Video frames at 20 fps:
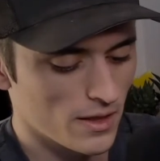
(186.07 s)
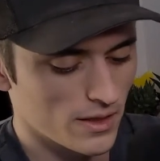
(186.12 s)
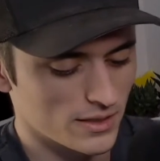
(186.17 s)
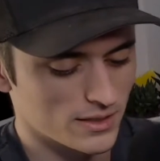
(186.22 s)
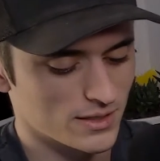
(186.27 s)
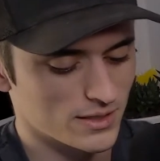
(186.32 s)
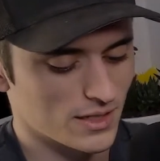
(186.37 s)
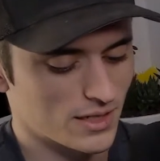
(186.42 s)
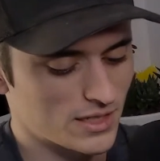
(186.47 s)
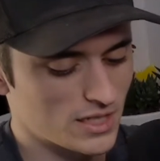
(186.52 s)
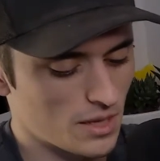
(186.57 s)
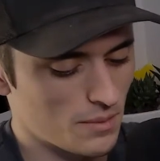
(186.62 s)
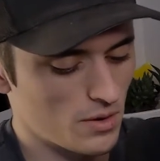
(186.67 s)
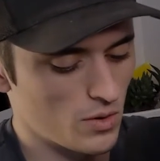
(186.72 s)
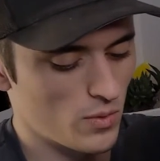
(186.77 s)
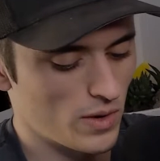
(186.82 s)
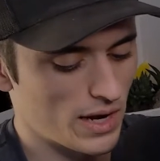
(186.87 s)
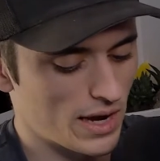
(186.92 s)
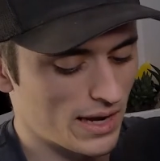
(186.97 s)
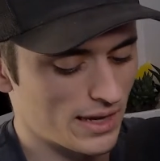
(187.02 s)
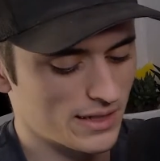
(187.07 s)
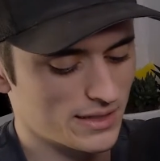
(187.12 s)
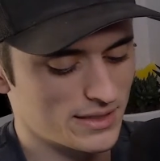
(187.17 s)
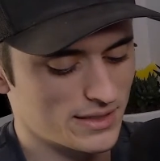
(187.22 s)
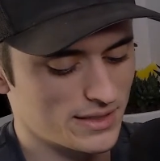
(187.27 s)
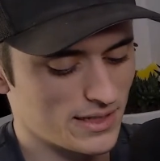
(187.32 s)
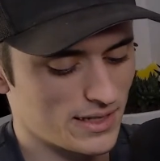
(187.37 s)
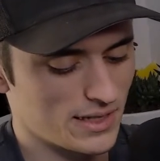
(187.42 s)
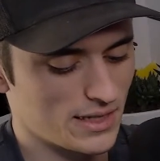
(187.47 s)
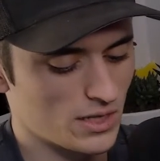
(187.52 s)
This is going to tell me when I can
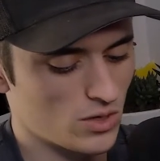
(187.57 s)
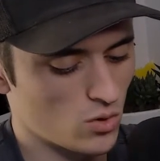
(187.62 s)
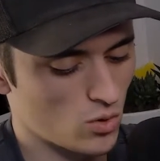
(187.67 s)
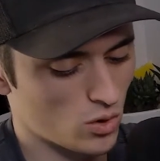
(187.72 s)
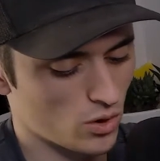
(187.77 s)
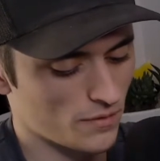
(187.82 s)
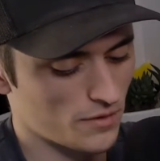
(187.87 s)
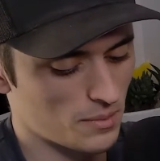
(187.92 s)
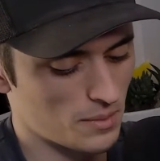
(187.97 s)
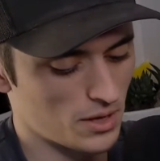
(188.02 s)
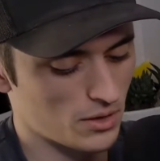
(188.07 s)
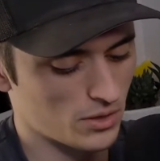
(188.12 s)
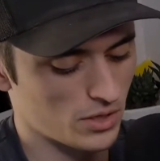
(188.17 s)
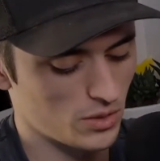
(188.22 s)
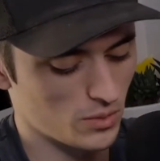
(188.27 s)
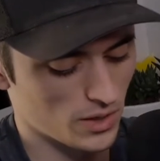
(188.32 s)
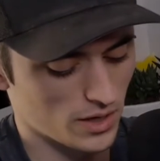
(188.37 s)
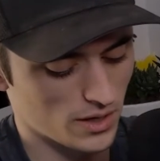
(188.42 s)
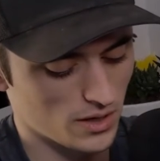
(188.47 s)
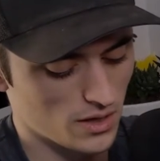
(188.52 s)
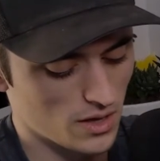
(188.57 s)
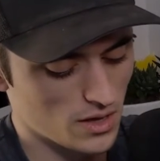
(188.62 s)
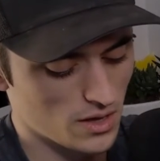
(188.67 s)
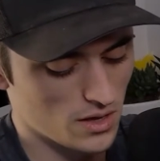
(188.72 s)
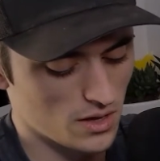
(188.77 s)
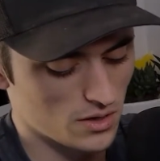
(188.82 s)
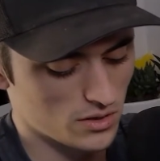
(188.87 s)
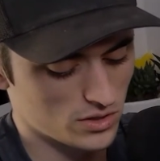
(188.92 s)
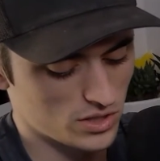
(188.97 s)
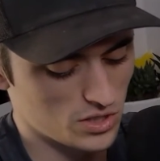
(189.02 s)
see the core of the Milky Way.
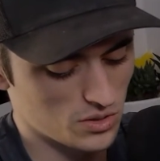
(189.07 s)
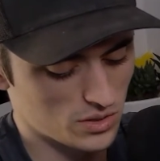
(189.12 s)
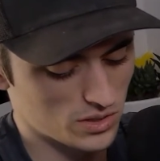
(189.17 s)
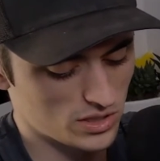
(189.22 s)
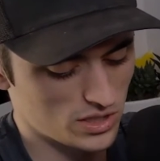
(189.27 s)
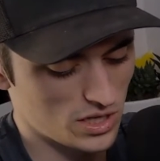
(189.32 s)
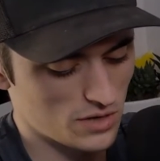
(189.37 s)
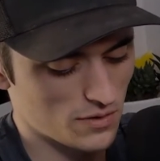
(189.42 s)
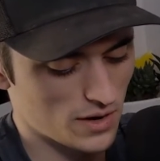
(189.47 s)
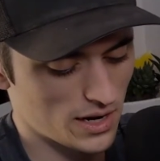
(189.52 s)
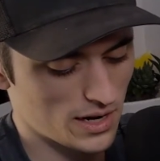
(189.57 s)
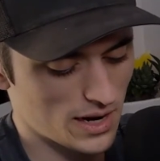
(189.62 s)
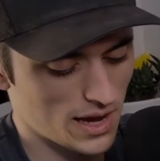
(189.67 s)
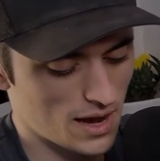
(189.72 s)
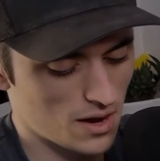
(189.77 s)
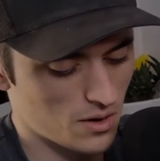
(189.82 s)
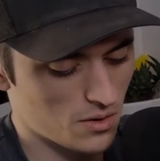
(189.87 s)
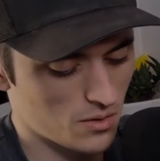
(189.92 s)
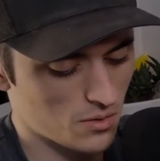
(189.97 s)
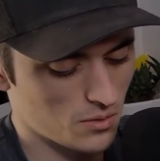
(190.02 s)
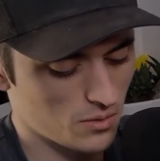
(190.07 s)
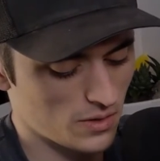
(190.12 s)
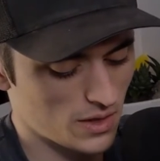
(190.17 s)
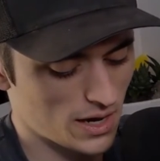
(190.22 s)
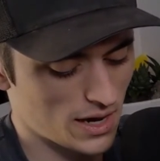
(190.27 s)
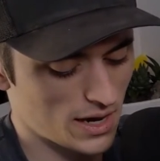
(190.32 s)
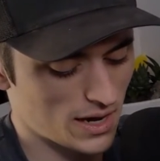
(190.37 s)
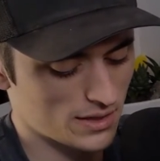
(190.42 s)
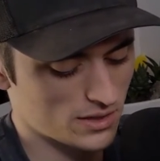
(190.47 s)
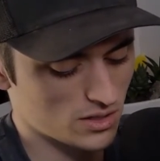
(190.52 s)
So you can see right now
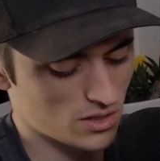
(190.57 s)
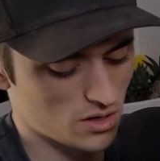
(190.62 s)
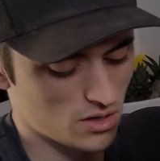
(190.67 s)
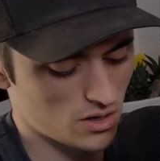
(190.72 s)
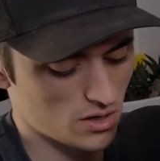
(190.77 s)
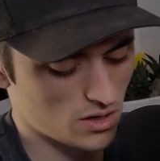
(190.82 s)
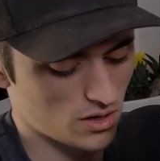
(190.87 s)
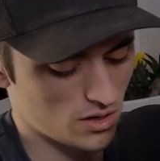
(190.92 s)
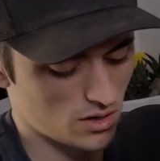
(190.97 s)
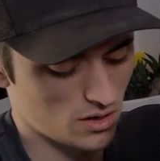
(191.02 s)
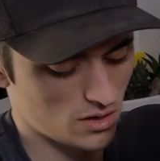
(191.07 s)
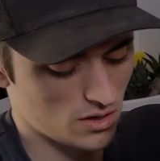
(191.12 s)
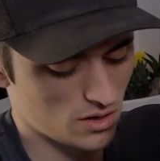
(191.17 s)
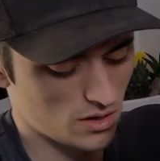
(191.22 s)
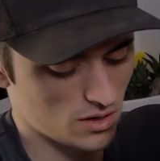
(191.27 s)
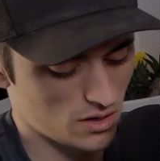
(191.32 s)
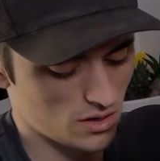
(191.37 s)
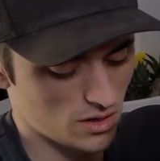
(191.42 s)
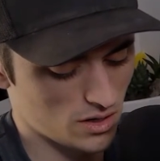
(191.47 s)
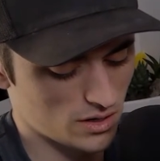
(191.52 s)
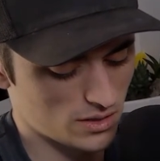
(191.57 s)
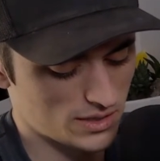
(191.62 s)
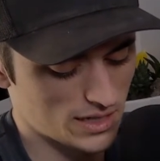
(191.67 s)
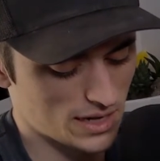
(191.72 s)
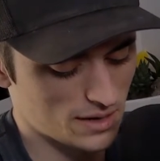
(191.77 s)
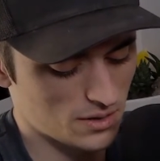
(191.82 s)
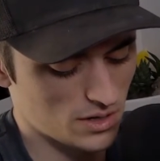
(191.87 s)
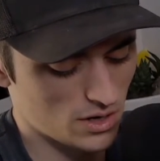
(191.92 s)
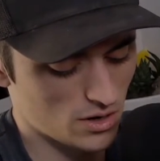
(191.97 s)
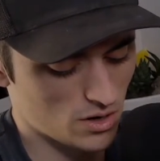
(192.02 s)
that on
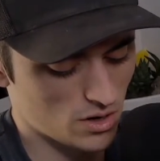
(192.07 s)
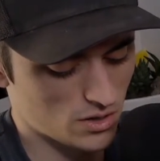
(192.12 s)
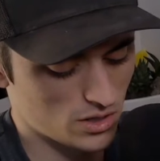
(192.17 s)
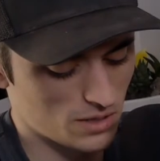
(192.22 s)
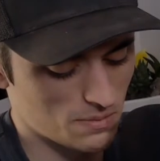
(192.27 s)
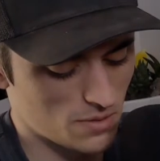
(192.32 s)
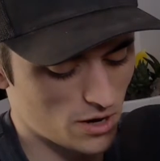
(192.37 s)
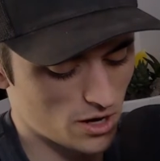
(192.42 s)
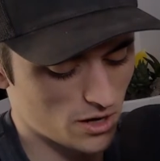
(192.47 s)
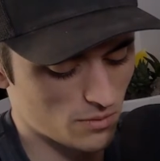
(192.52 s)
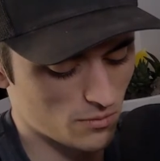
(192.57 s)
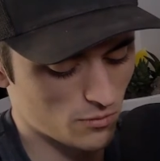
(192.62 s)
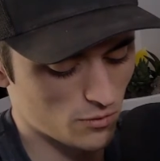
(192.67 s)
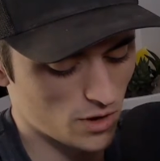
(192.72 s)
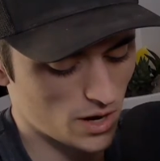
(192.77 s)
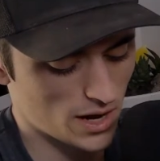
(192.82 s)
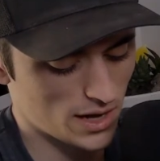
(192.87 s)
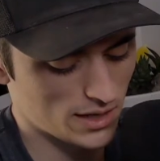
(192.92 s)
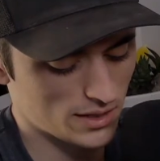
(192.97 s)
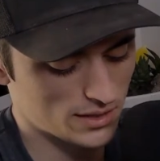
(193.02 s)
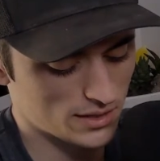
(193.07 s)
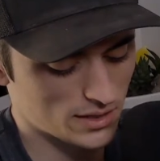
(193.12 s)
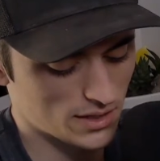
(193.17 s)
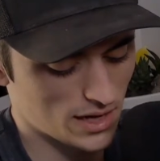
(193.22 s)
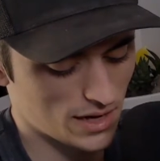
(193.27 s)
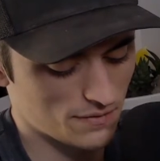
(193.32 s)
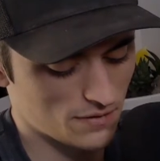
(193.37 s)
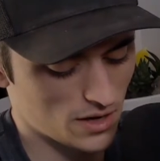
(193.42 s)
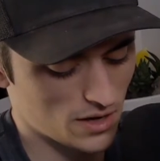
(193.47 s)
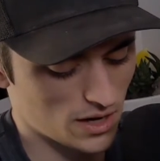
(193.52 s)
down here on the bottom right,
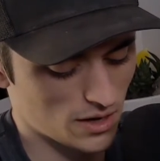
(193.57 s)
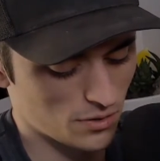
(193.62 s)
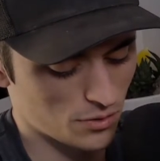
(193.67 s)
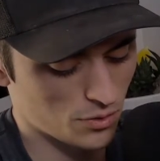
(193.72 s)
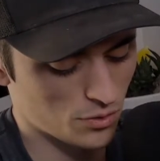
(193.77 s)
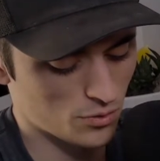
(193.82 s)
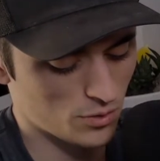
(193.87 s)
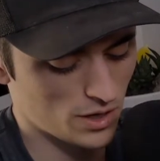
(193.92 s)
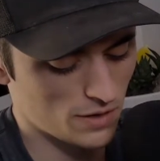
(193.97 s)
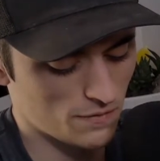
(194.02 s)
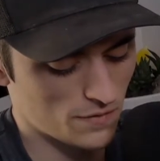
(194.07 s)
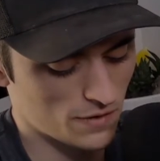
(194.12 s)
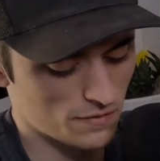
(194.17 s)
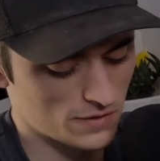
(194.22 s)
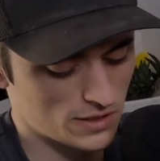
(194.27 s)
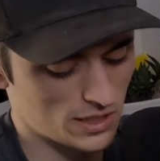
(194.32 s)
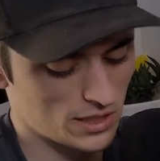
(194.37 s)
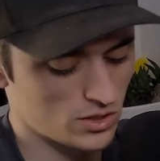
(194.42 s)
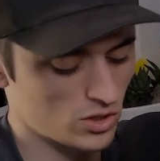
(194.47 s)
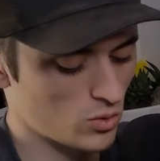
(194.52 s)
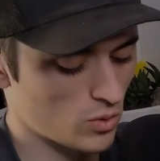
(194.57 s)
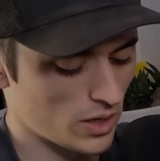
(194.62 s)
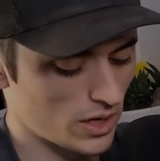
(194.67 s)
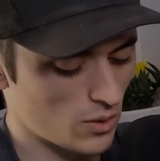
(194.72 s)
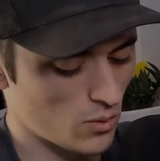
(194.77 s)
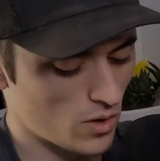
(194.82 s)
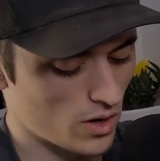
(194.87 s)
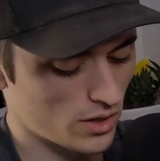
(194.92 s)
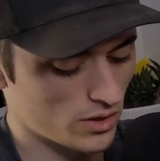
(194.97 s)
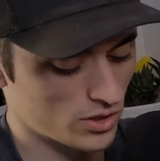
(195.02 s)
I've got
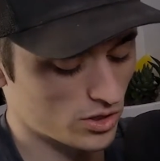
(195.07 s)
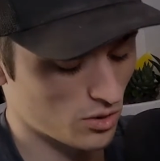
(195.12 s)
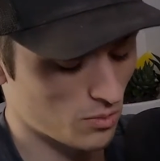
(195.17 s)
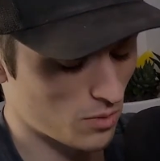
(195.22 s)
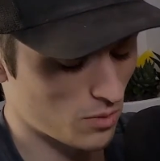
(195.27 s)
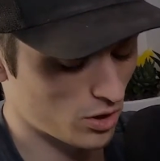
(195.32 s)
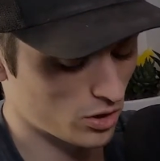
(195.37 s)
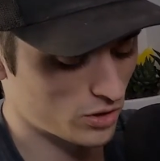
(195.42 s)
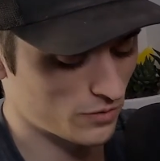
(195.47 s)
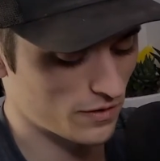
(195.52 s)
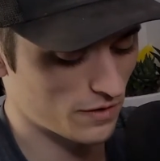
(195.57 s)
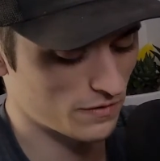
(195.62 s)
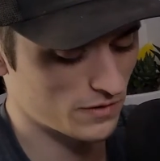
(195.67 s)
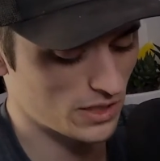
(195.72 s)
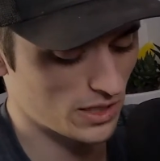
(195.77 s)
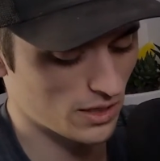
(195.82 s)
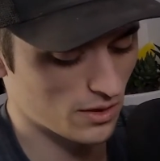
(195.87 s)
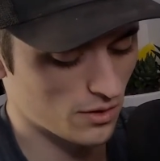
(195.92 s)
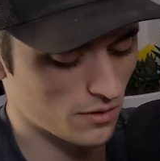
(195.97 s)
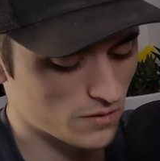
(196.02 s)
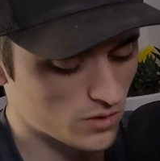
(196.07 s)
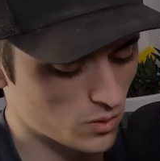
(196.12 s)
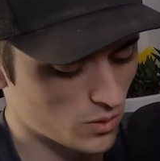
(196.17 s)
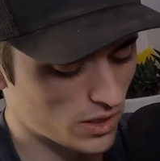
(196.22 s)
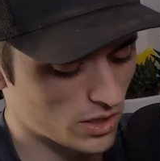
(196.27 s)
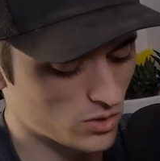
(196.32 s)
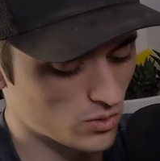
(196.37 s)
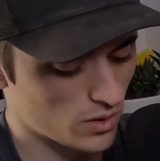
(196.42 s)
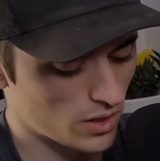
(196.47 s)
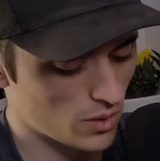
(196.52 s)
3/15/21, so March 15th of
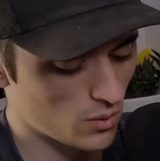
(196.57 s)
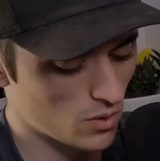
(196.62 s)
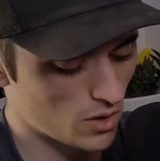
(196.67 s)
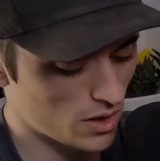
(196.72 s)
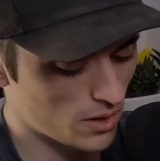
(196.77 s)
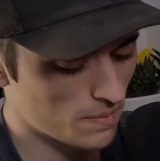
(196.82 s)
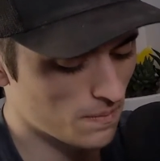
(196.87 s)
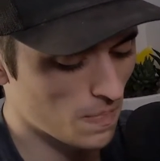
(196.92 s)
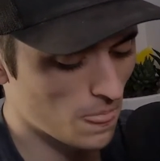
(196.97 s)
2021.